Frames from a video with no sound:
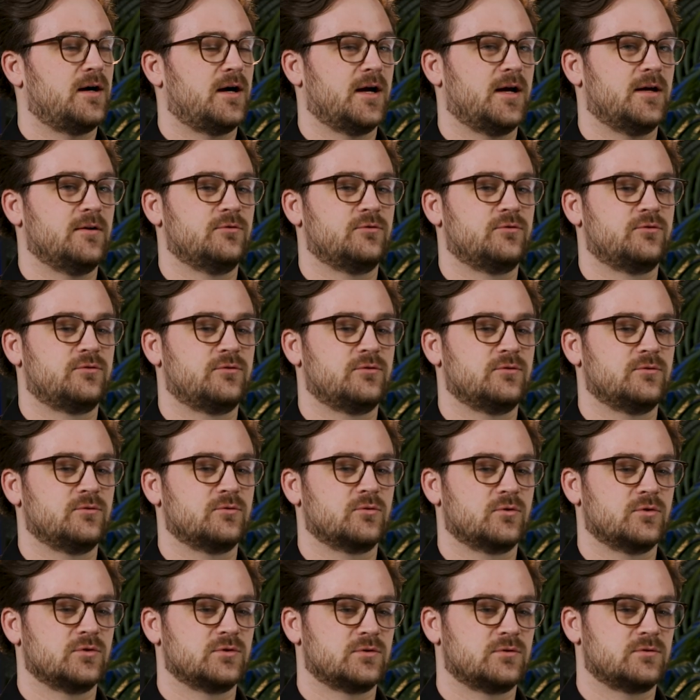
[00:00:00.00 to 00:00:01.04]
I've
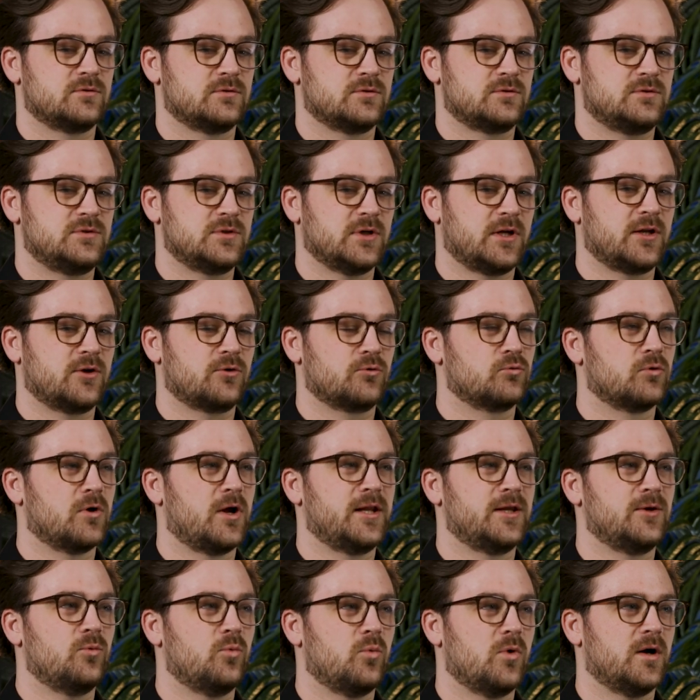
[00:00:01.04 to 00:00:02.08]
done it
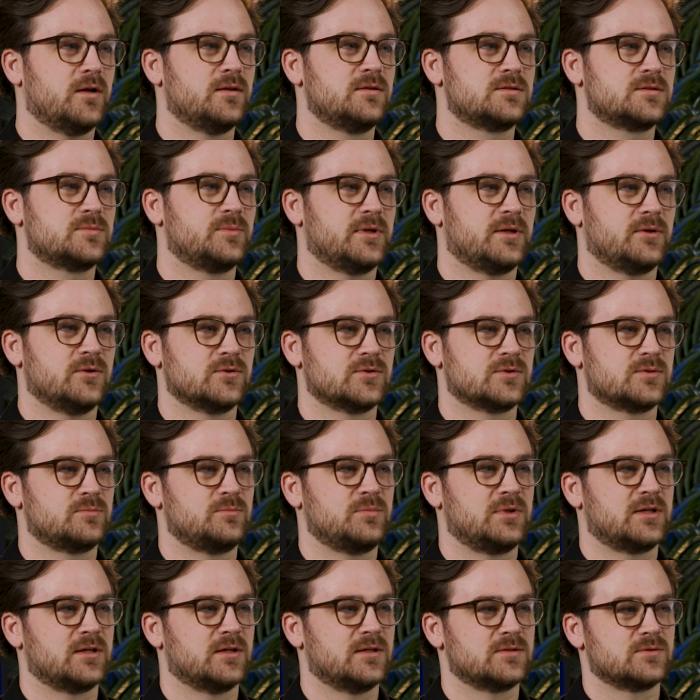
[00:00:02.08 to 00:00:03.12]
running once, but it was
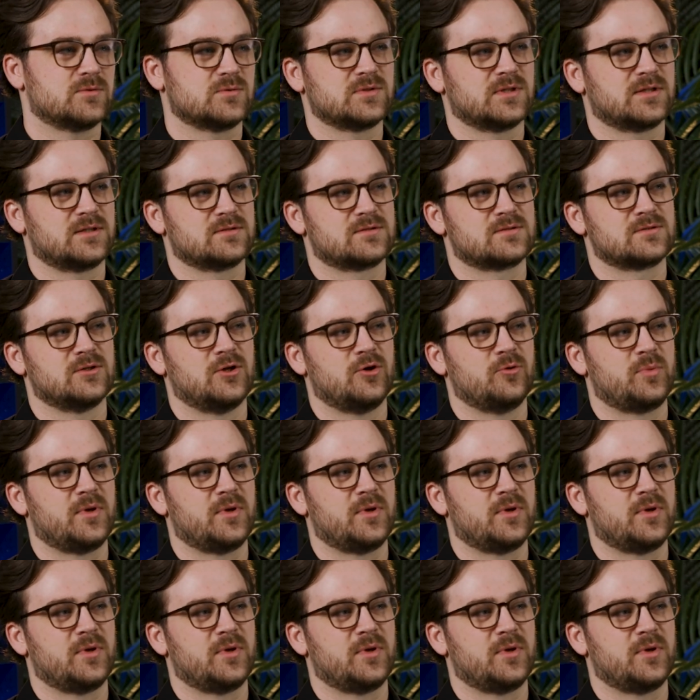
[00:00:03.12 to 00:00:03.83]
because it was like a slow